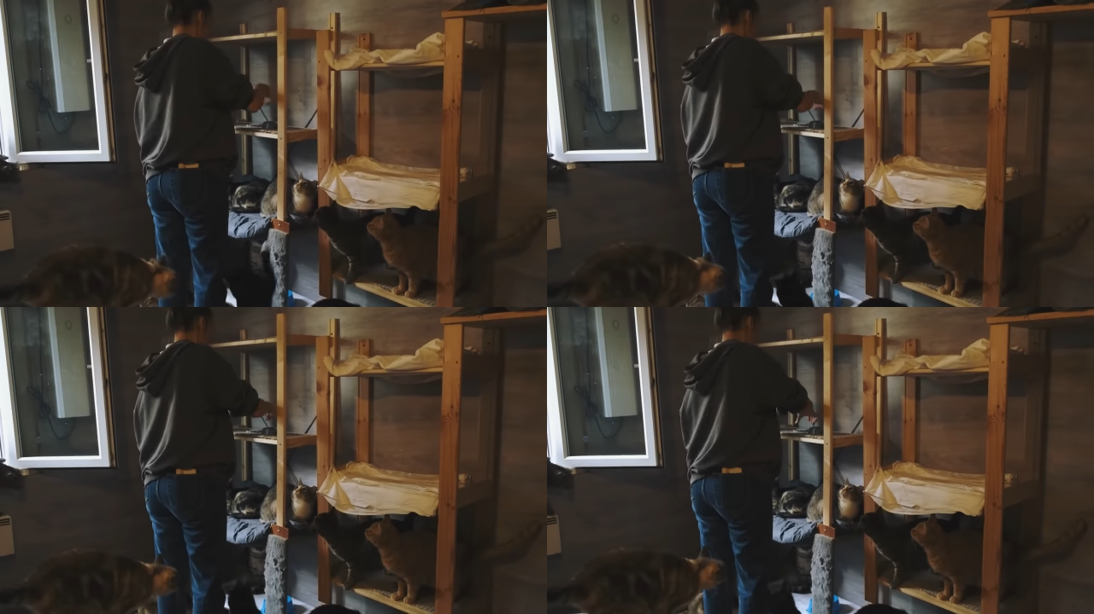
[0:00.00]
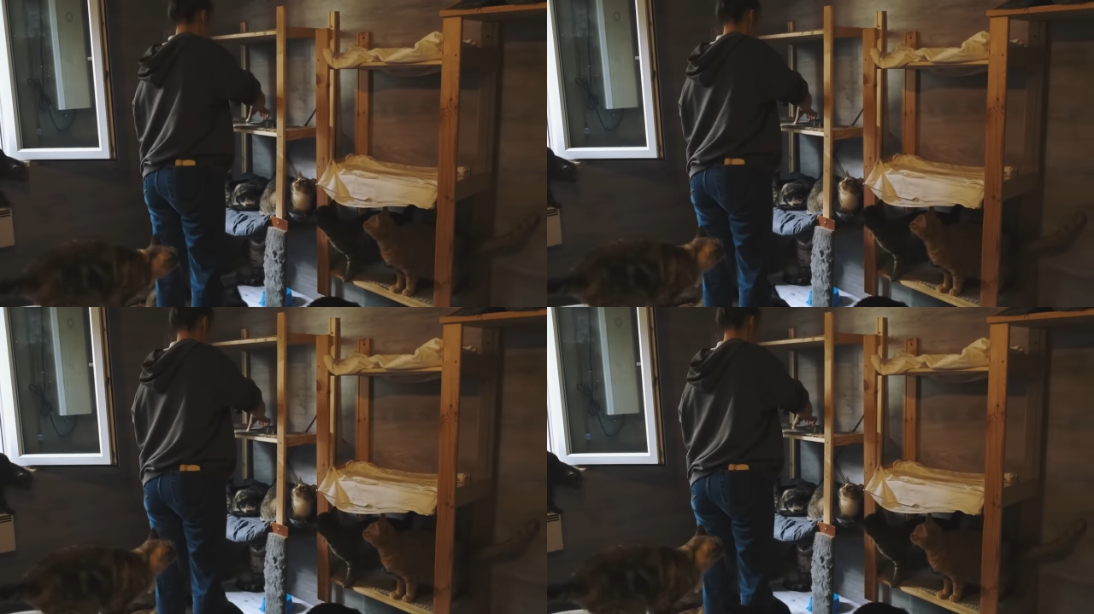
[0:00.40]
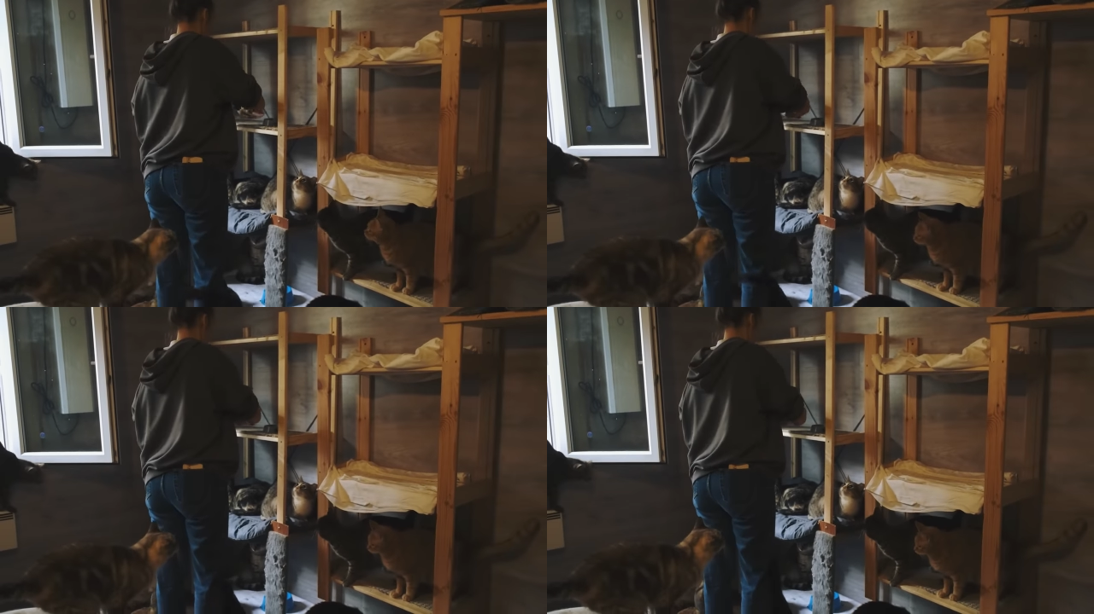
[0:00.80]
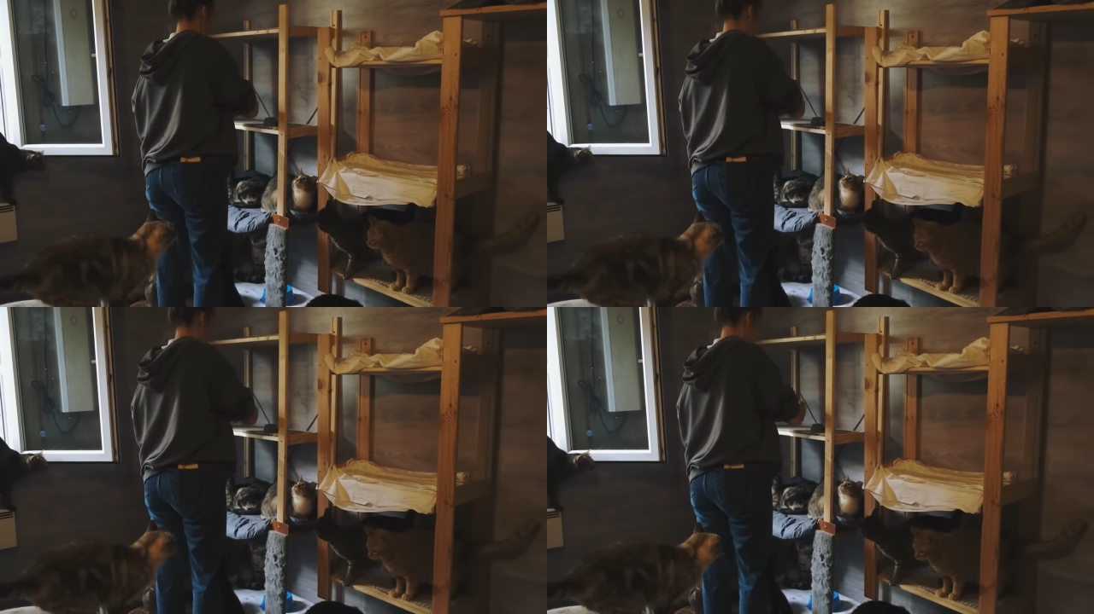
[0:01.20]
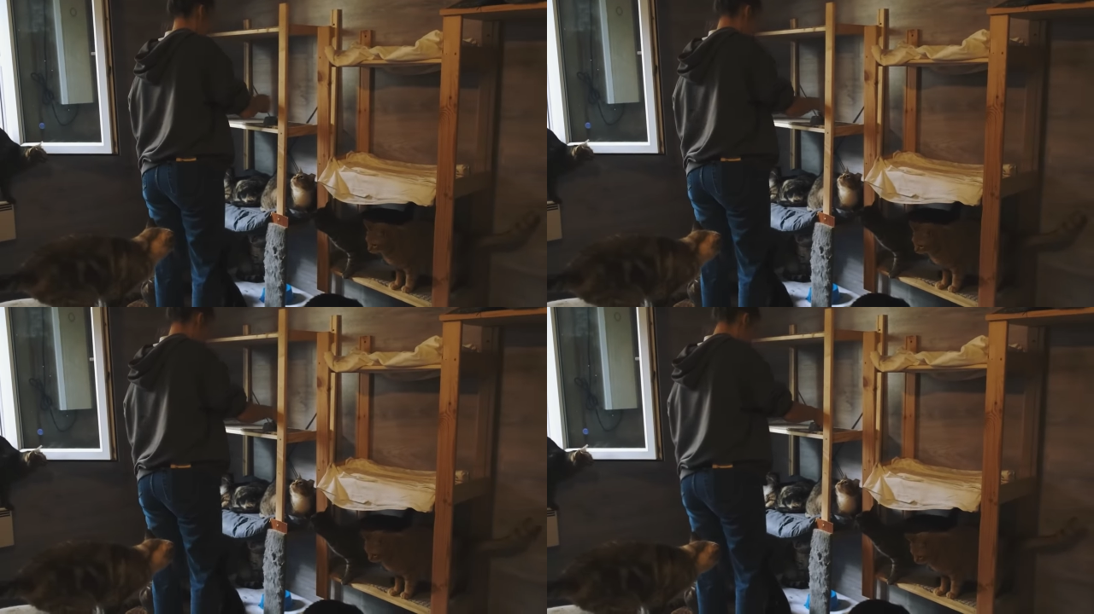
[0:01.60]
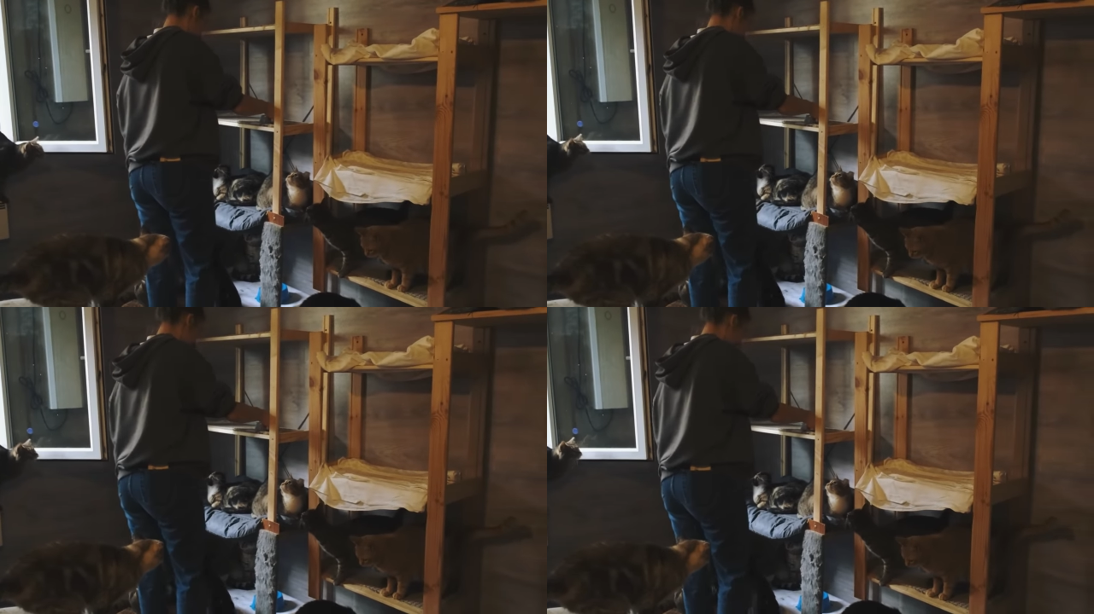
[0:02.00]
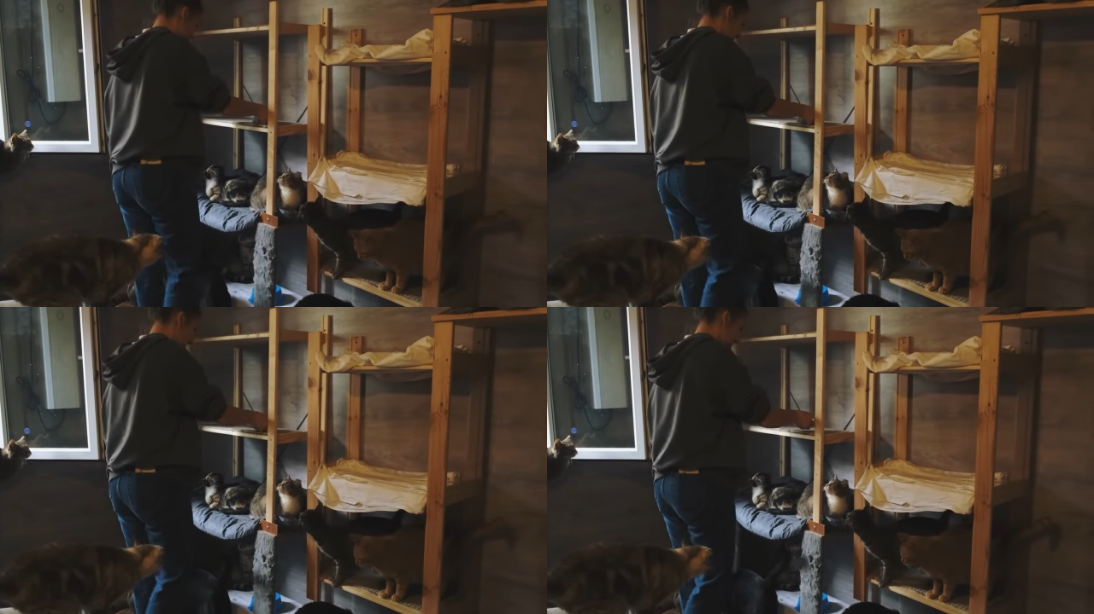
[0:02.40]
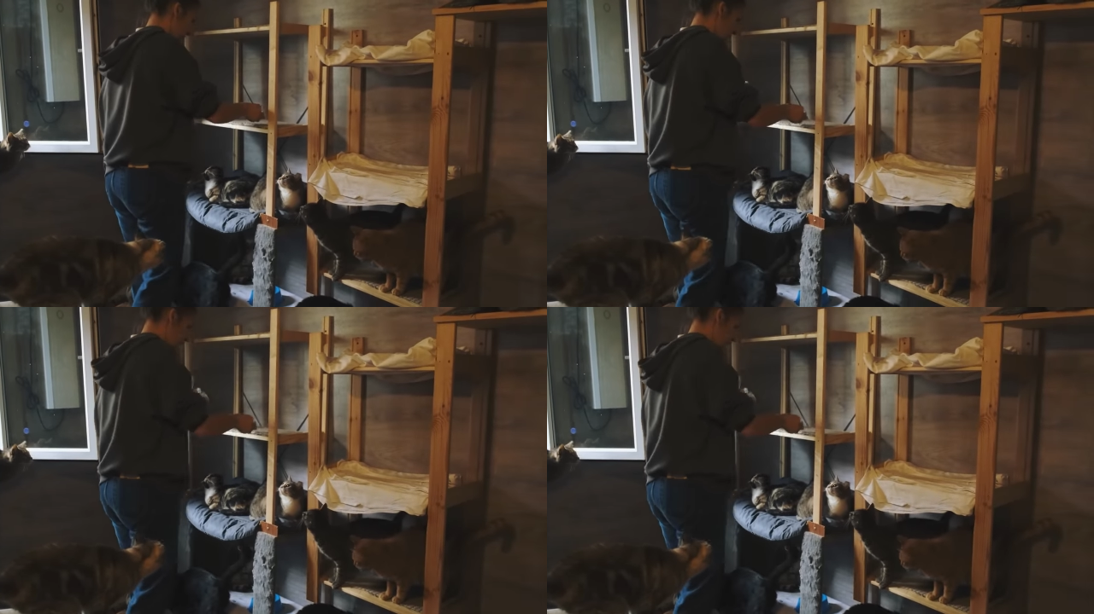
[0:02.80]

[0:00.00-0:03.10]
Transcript: (no speaker visible)